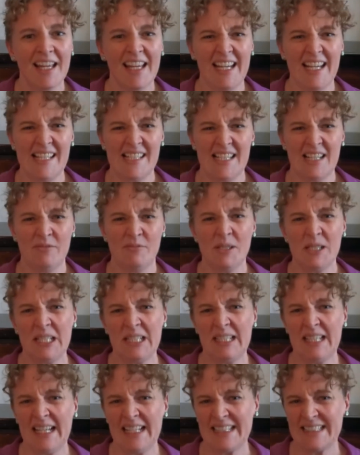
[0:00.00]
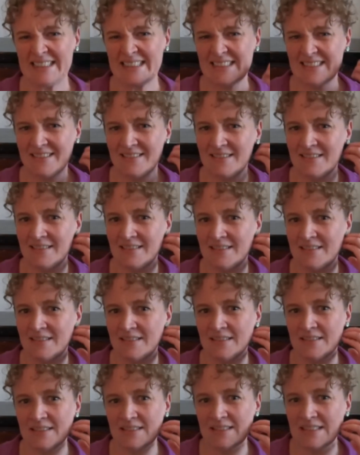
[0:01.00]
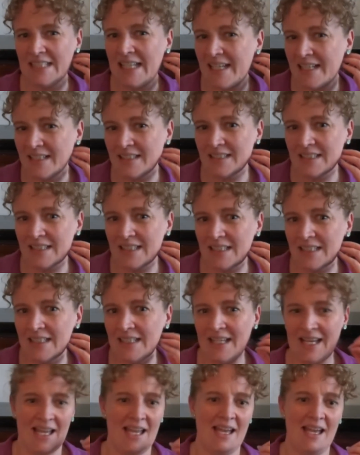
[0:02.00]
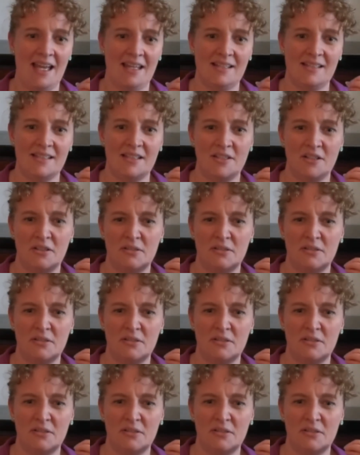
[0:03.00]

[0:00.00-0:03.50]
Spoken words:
Is it really like tingly and,